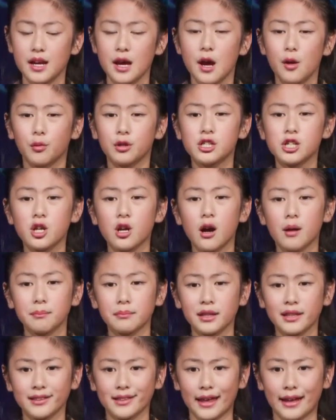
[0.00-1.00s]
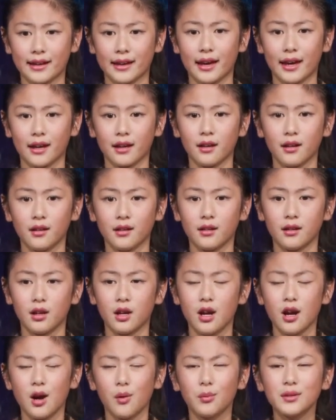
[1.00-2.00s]
which got me thinking
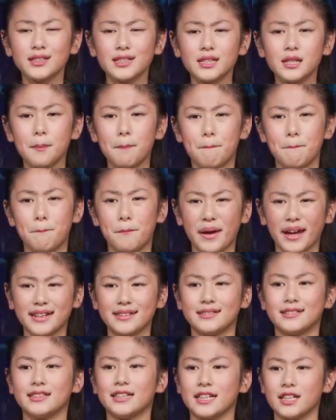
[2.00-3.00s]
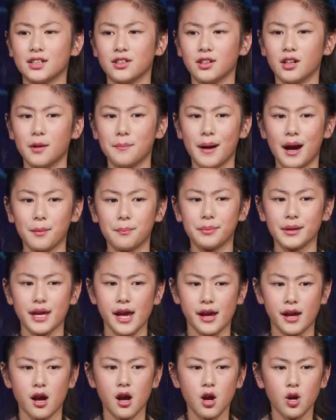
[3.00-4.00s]
what's the big deal about being
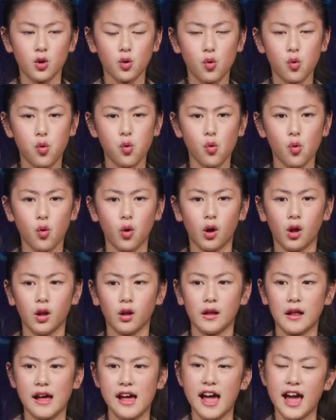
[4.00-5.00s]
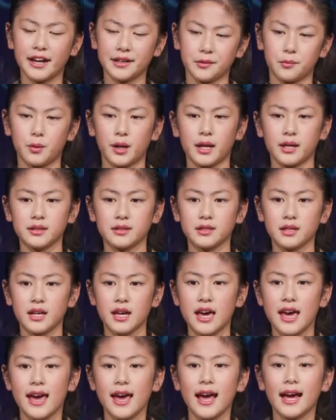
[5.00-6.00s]
cool, anyways?
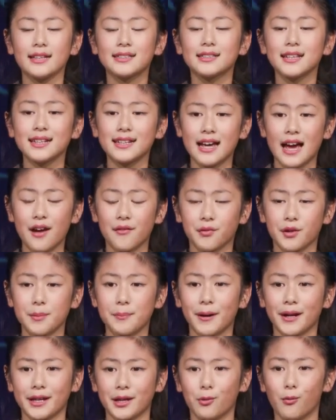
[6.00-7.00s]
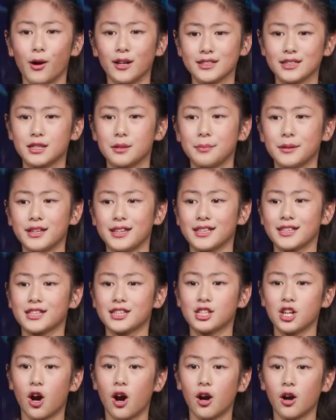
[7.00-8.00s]
It's like everybody wants to be the
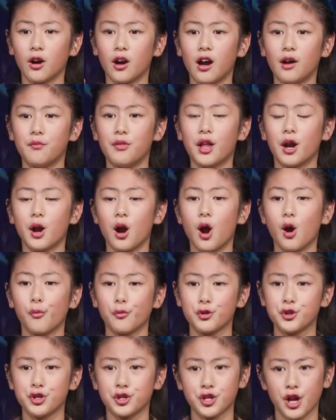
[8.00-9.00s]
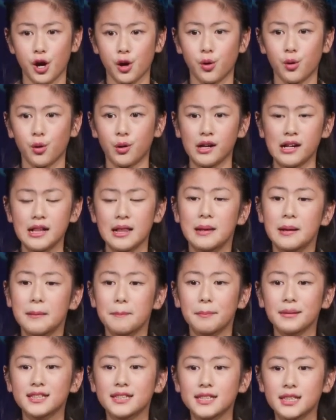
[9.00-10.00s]
star of their own show,
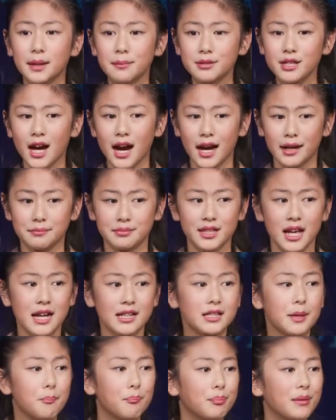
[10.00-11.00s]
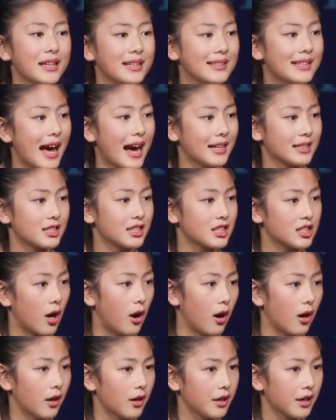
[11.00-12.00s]
but sometimes to be that
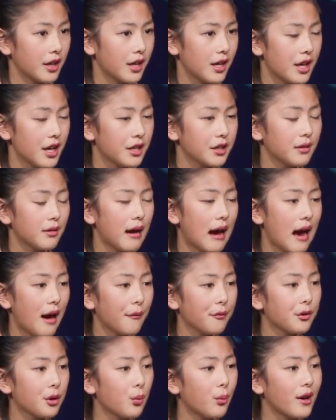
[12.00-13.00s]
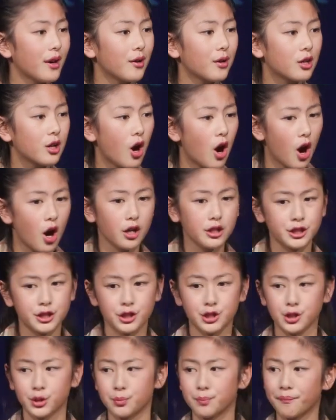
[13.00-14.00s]
star, you have to wear a
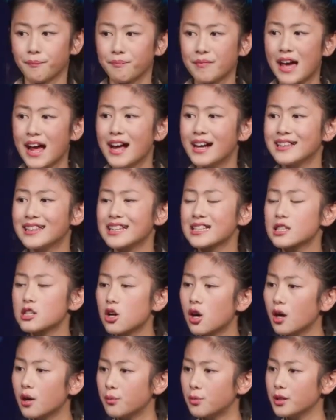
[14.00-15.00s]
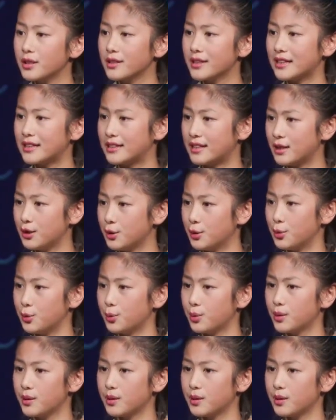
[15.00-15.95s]
costume that's not really you.